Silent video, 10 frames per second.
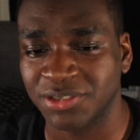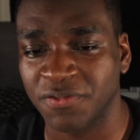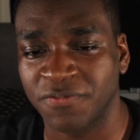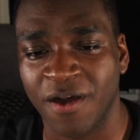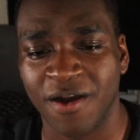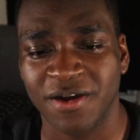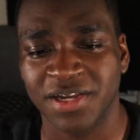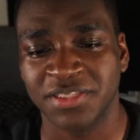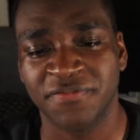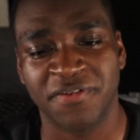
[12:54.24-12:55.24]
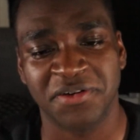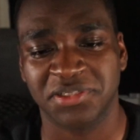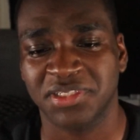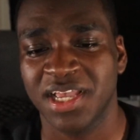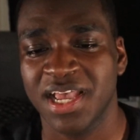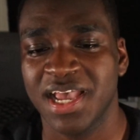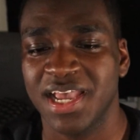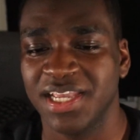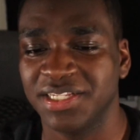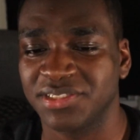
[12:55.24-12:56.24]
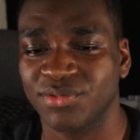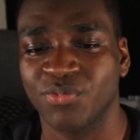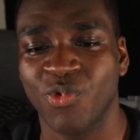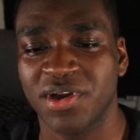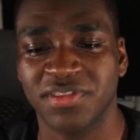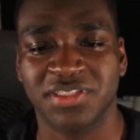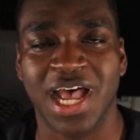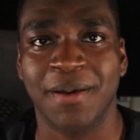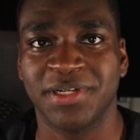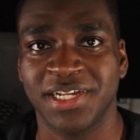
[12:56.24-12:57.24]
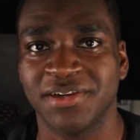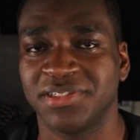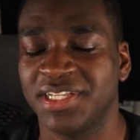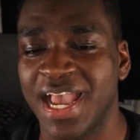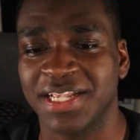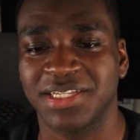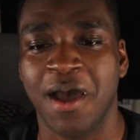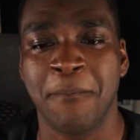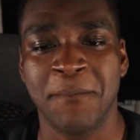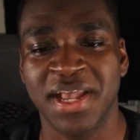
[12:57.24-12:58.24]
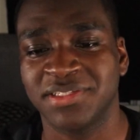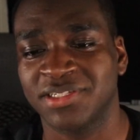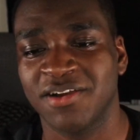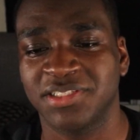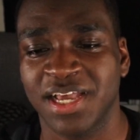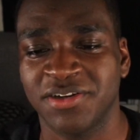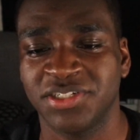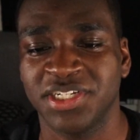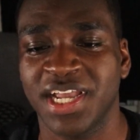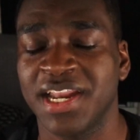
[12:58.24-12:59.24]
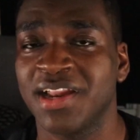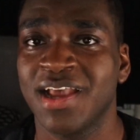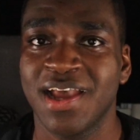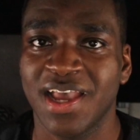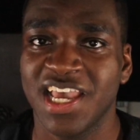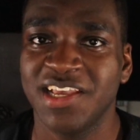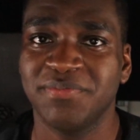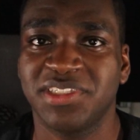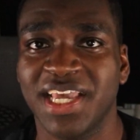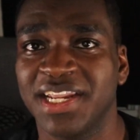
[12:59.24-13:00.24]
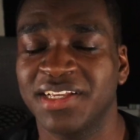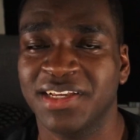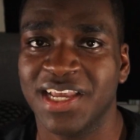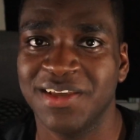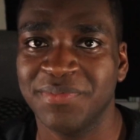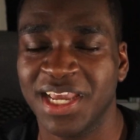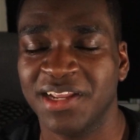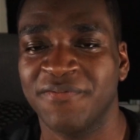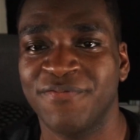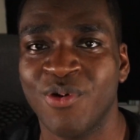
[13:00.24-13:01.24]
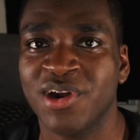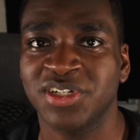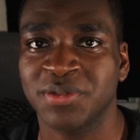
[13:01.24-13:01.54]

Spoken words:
far in the verse. He's one of the top tiers. He has immense cursed energy, and him getting 400